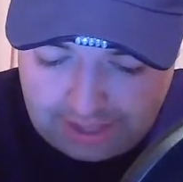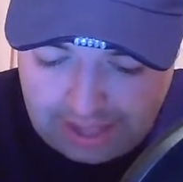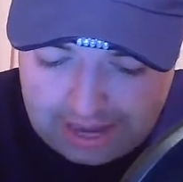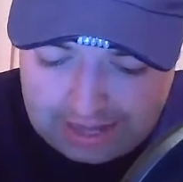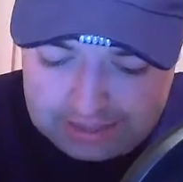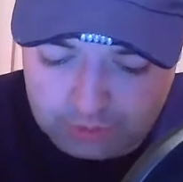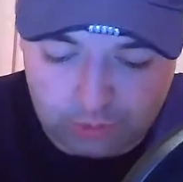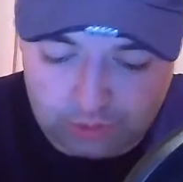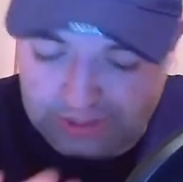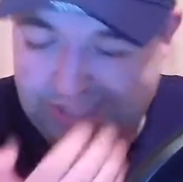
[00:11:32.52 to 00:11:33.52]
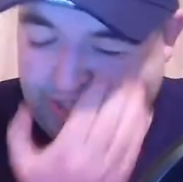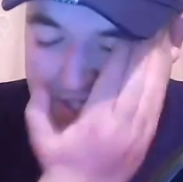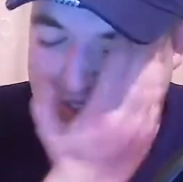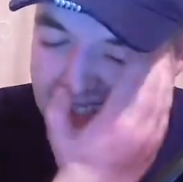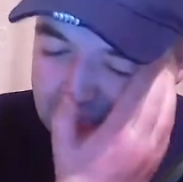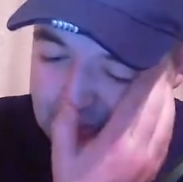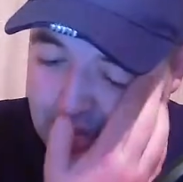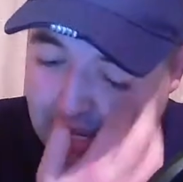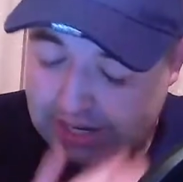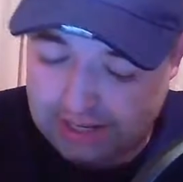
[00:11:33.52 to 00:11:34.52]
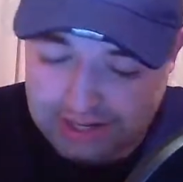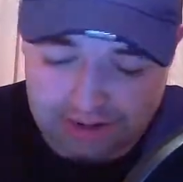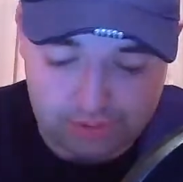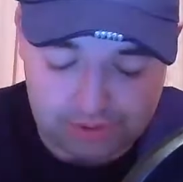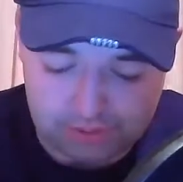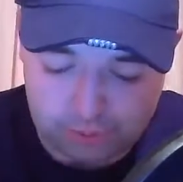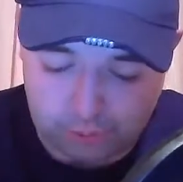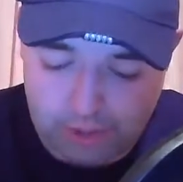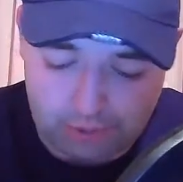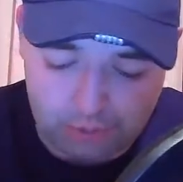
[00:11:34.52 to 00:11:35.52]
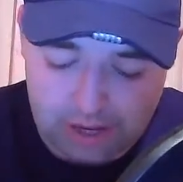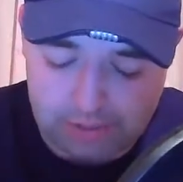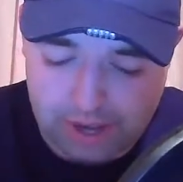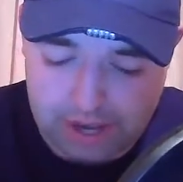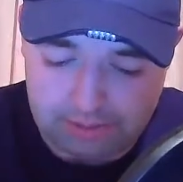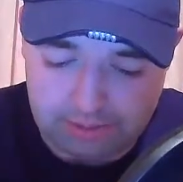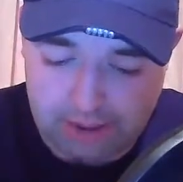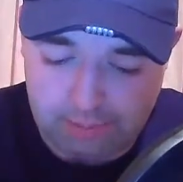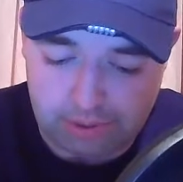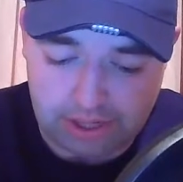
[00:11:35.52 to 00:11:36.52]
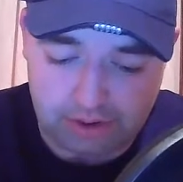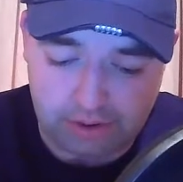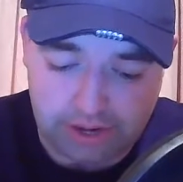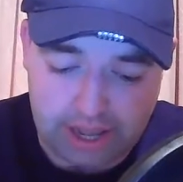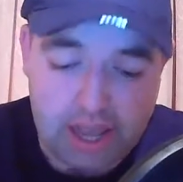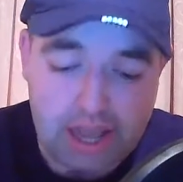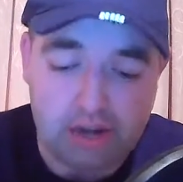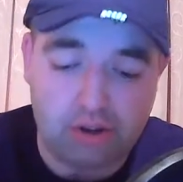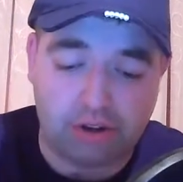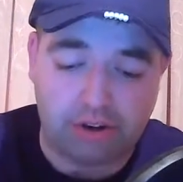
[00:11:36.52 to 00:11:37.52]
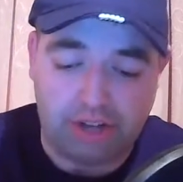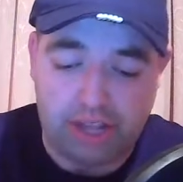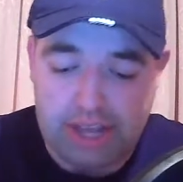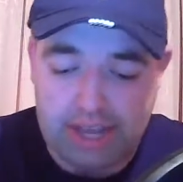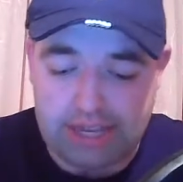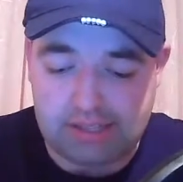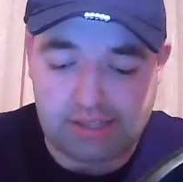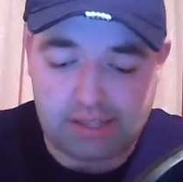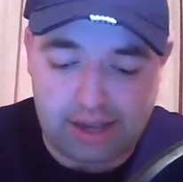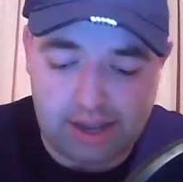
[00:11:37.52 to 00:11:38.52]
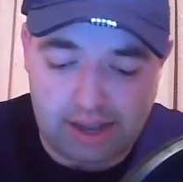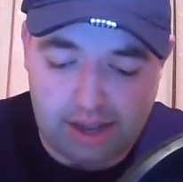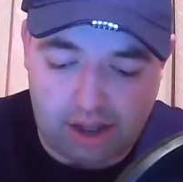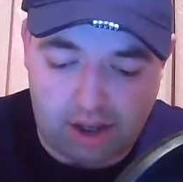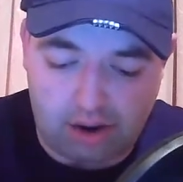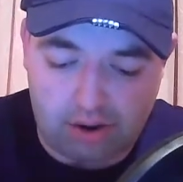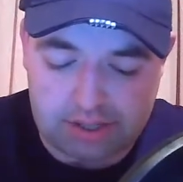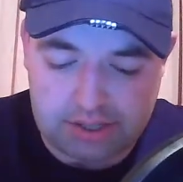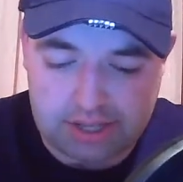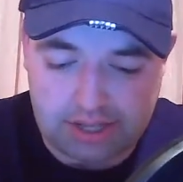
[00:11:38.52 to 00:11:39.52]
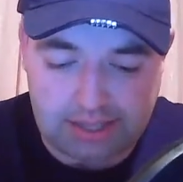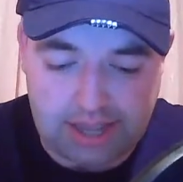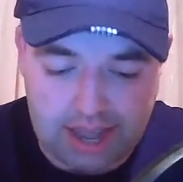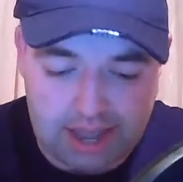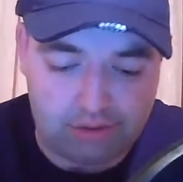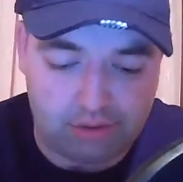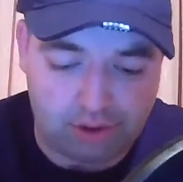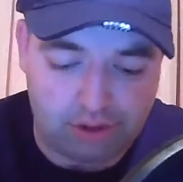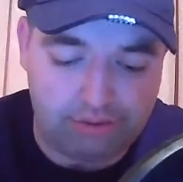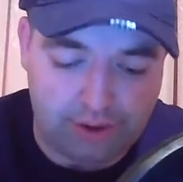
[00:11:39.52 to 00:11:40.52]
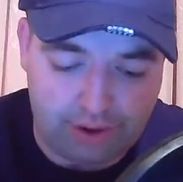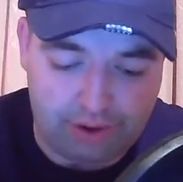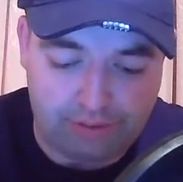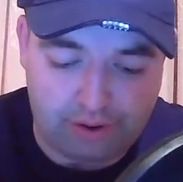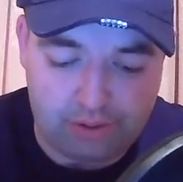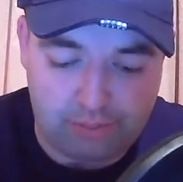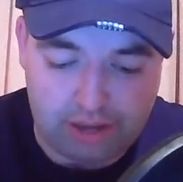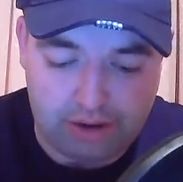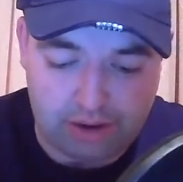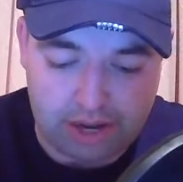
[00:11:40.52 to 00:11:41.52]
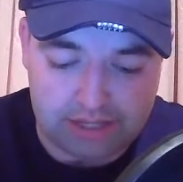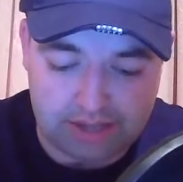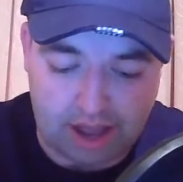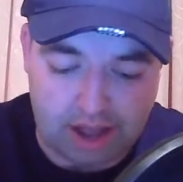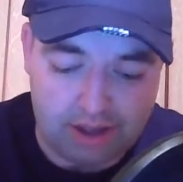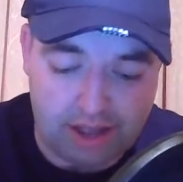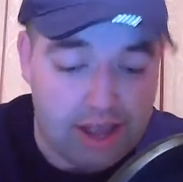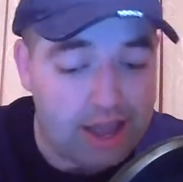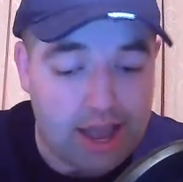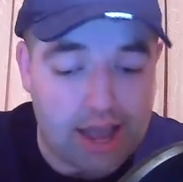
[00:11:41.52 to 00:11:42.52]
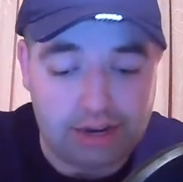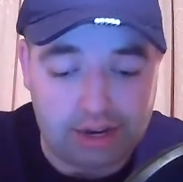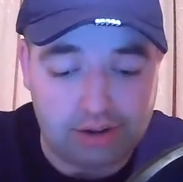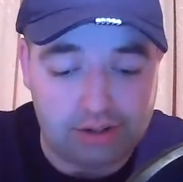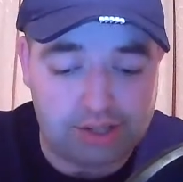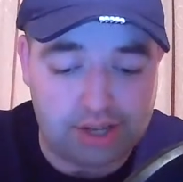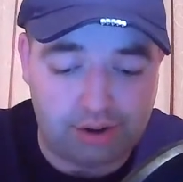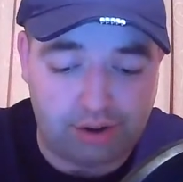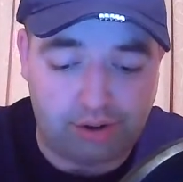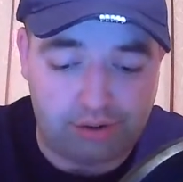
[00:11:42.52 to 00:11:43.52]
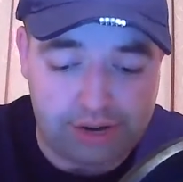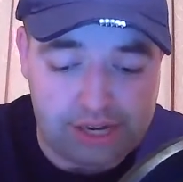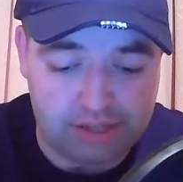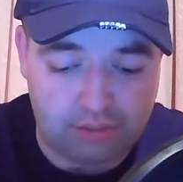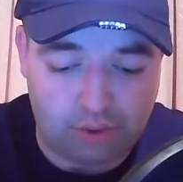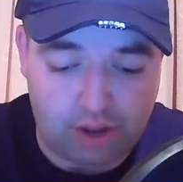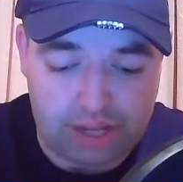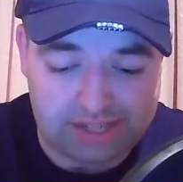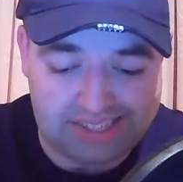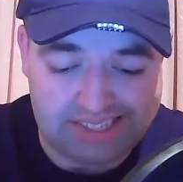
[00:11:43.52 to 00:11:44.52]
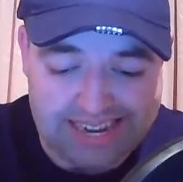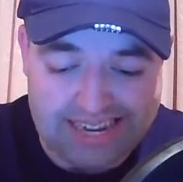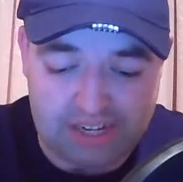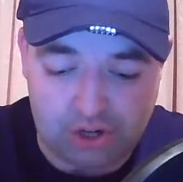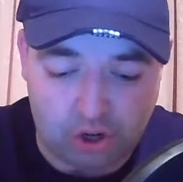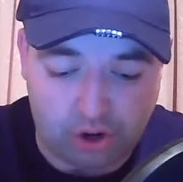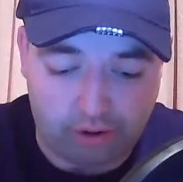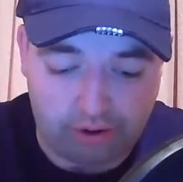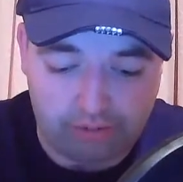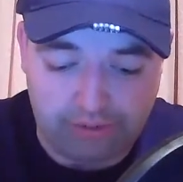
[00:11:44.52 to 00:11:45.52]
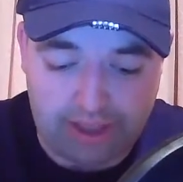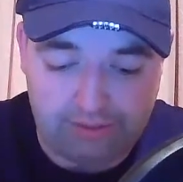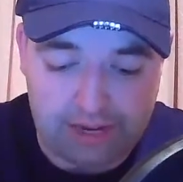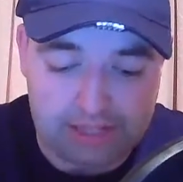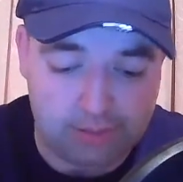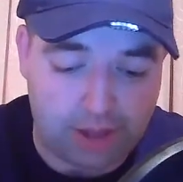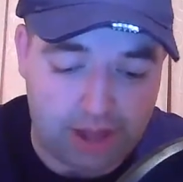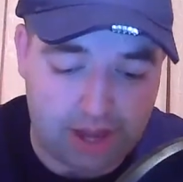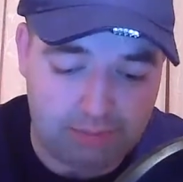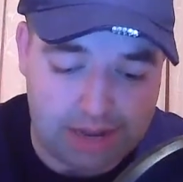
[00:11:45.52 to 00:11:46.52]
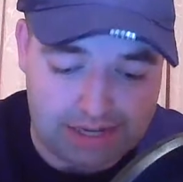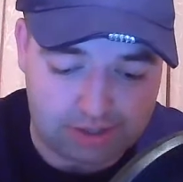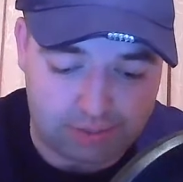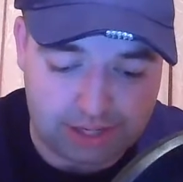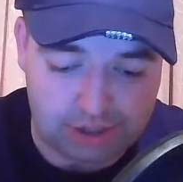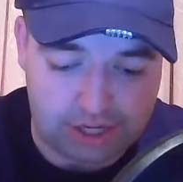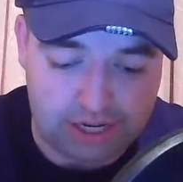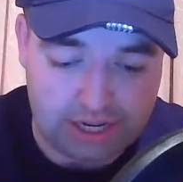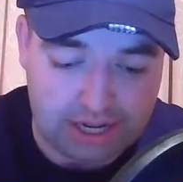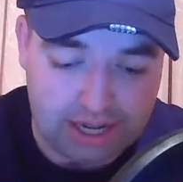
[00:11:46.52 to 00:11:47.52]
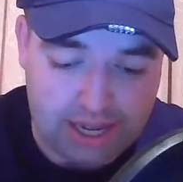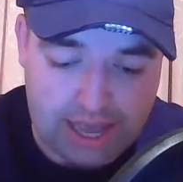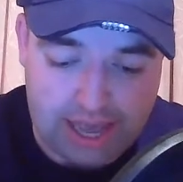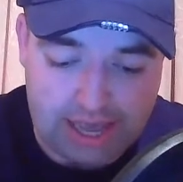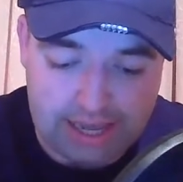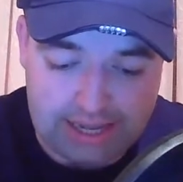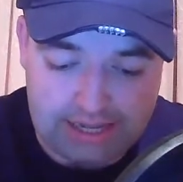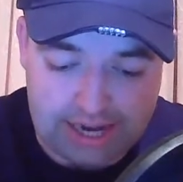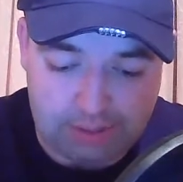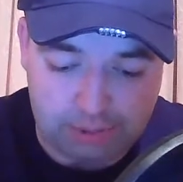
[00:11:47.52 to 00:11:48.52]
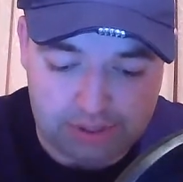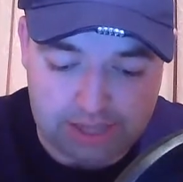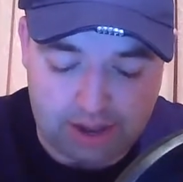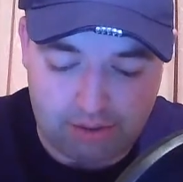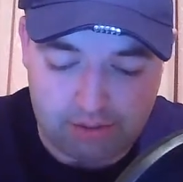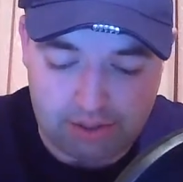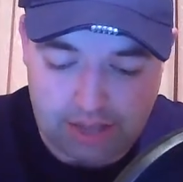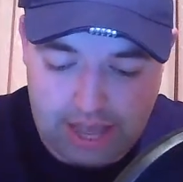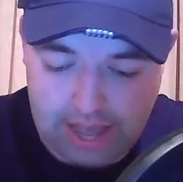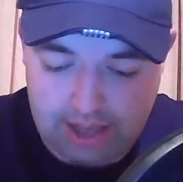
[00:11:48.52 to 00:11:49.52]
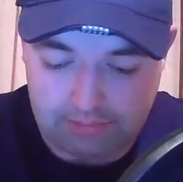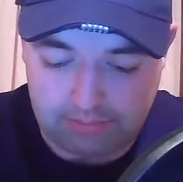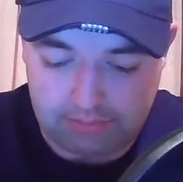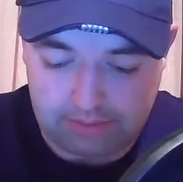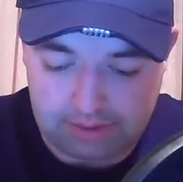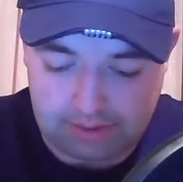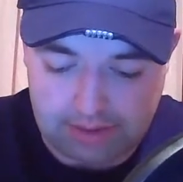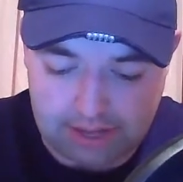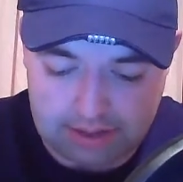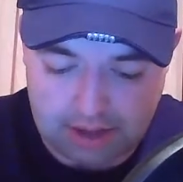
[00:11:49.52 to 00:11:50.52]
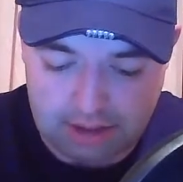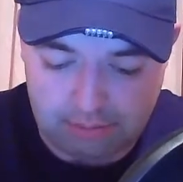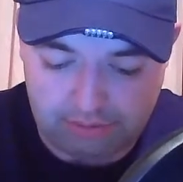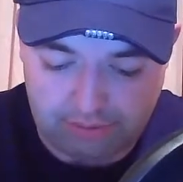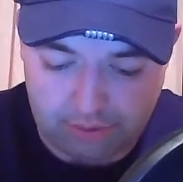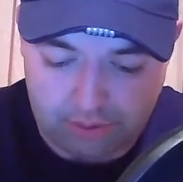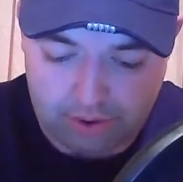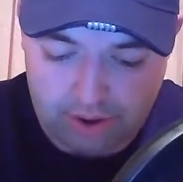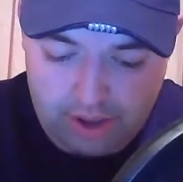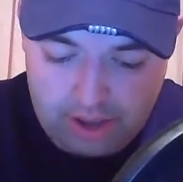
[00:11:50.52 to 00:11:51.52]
has won since as well, and that was well behind him that particular day. Look at it's a horse that can run a very, very big race. And here's another reason why. Sea Ducker, 5 lengths behind Master McShee in Leopardstown that time before.